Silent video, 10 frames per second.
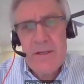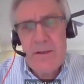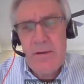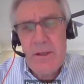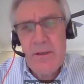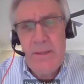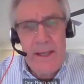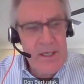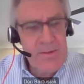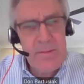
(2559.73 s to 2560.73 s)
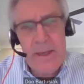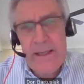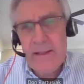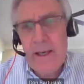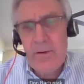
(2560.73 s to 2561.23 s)
You know, the, your management
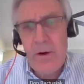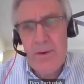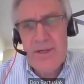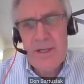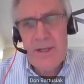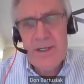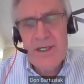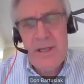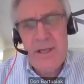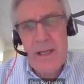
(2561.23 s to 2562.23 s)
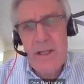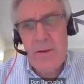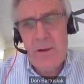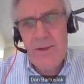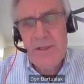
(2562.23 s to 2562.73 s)
might not always understand all the,